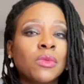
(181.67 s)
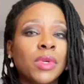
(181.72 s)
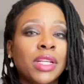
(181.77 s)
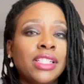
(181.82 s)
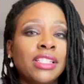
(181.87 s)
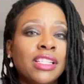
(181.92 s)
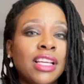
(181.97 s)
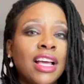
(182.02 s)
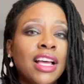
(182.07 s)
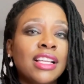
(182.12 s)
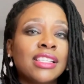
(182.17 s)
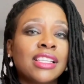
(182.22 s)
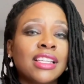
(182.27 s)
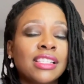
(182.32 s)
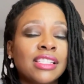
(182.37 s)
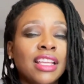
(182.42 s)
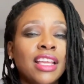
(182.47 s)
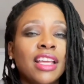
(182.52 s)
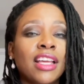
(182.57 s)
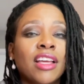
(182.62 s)
what it does
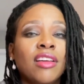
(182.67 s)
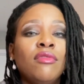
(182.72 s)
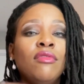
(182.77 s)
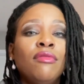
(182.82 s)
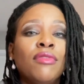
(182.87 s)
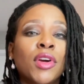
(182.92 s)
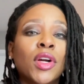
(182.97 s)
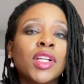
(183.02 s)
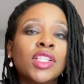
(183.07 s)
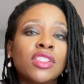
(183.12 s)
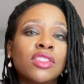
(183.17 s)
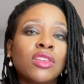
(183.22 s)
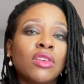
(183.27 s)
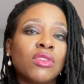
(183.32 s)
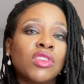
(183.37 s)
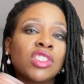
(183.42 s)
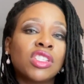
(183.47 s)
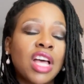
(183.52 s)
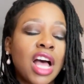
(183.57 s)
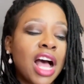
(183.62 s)
is it converts
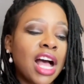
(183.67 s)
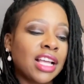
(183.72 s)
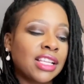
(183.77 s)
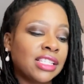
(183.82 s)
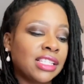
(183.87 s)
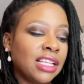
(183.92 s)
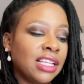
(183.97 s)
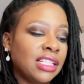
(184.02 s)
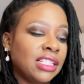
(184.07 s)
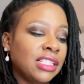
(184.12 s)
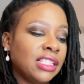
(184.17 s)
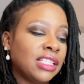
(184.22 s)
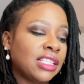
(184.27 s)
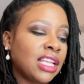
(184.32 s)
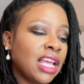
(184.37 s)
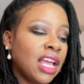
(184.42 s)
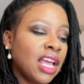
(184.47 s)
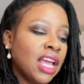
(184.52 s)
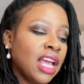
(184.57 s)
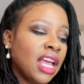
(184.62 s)
those toxins
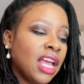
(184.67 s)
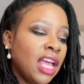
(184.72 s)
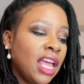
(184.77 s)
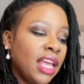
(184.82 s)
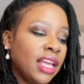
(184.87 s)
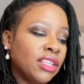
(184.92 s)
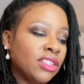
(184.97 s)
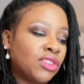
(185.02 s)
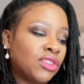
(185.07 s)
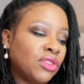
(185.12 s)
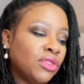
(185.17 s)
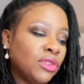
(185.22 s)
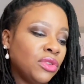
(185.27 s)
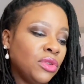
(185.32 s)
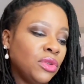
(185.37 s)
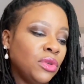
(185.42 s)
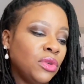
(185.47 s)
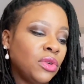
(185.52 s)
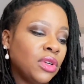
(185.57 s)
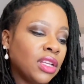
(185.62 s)

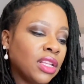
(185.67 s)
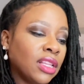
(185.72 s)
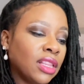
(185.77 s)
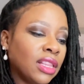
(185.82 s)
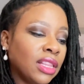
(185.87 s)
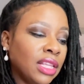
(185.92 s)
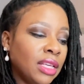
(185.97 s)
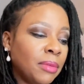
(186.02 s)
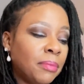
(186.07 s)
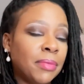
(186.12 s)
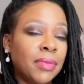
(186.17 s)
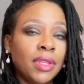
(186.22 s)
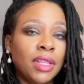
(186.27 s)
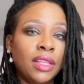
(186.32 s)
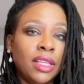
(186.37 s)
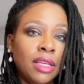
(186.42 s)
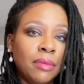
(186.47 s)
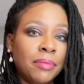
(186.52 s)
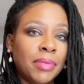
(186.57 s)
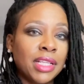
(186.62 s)
into
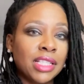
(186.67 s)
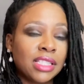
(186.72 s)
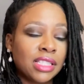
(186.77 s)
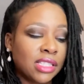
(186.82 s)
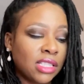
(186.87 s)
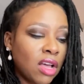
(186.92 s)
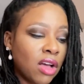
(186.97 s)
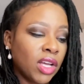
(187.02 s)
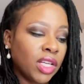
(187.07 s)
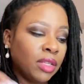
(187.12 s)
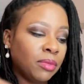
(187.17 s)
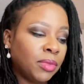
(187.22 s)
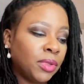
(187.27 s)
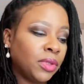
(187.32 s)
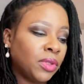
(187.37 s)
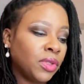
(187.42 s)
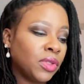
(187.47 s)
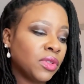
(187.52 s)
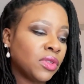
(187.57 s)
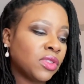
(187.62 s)
lipid
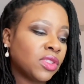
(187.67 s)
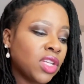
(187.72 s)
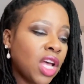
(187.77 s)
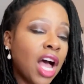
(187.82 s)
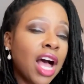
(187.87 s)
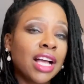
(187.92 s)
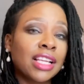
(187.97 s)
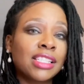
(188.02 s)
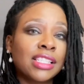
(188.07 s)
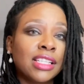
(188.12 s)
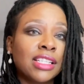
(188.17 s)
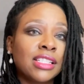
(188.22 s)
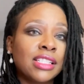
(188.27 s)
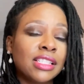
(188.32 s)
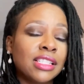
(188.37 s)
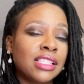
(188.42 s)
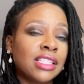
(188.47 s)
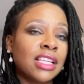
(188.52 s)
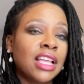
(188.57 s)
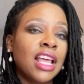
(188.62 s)
soluble
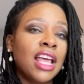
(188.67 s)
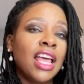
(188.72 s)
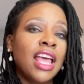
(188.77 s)
toxins,